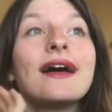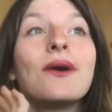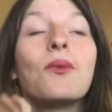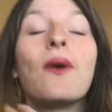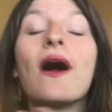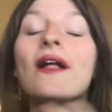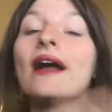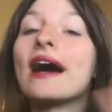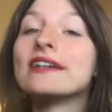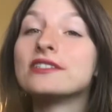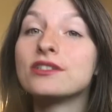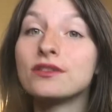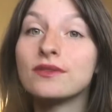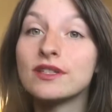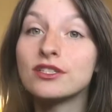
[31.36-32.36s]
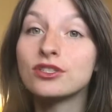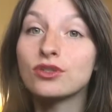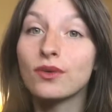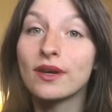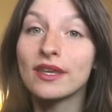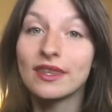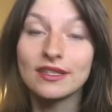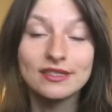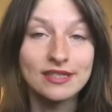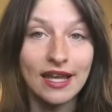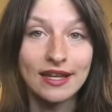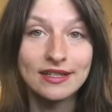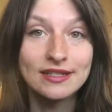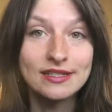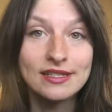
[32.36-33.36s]
while I do enjoy the
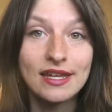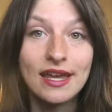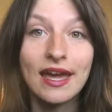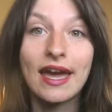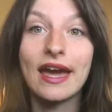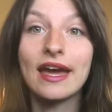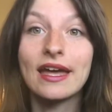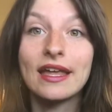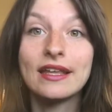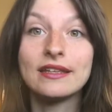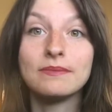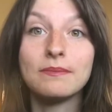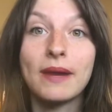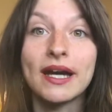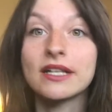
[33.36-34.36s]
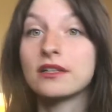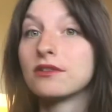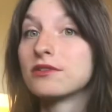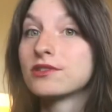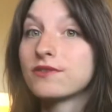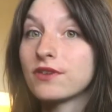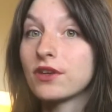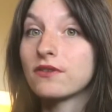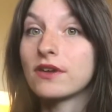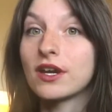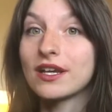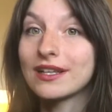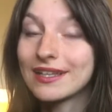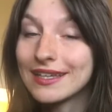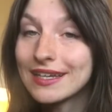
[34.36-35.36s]
scent and my clothes feel very
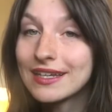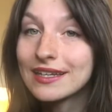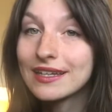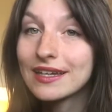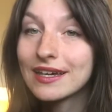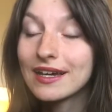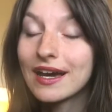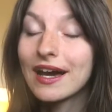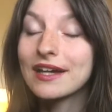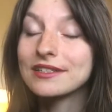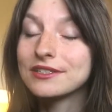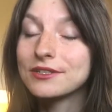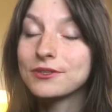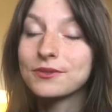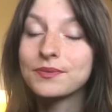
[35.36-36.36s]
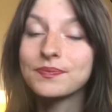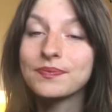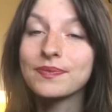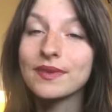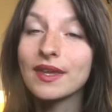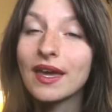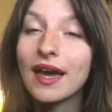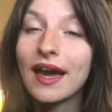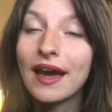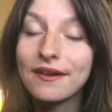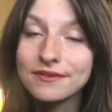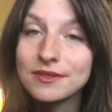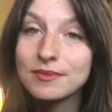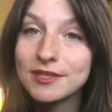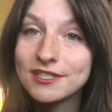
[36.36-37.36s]
clean, I do
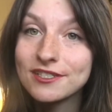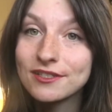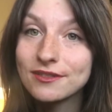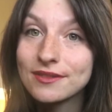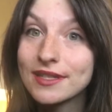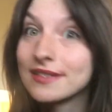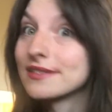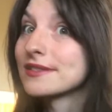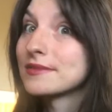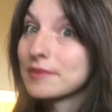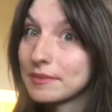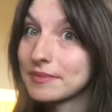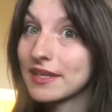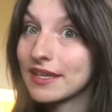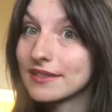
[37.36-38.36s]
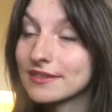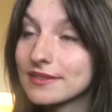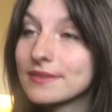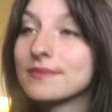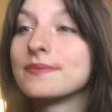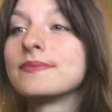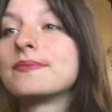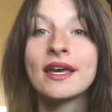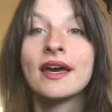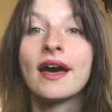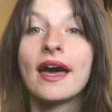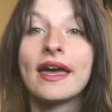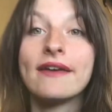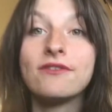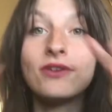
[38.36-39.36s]
have some issues and some updates.
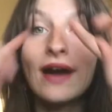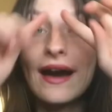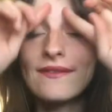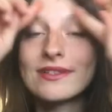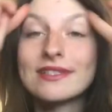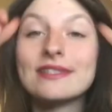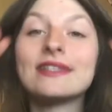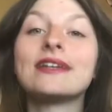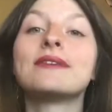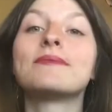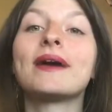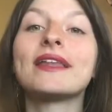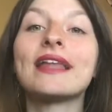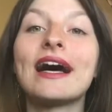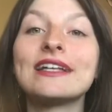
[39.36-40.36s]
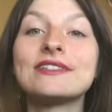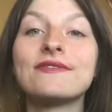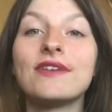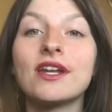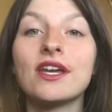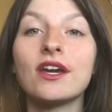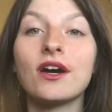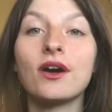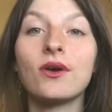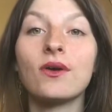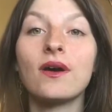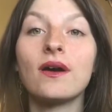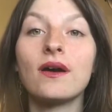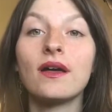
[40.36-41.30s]
If you haven't seen my last video,